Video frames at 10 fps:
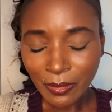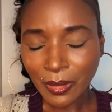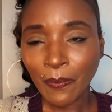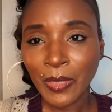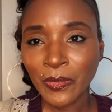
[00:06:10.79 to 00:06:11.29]

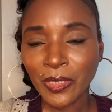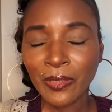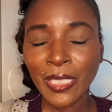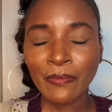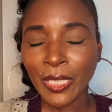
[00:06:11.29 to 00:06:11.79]
the most,
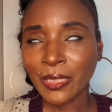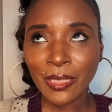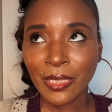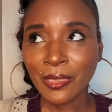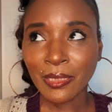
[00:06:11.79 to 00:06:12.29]
okay, Mike should
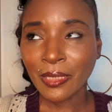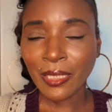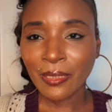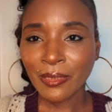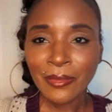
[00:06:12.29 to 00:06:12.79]
get it
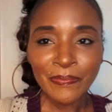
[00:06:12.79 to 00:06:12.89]
together.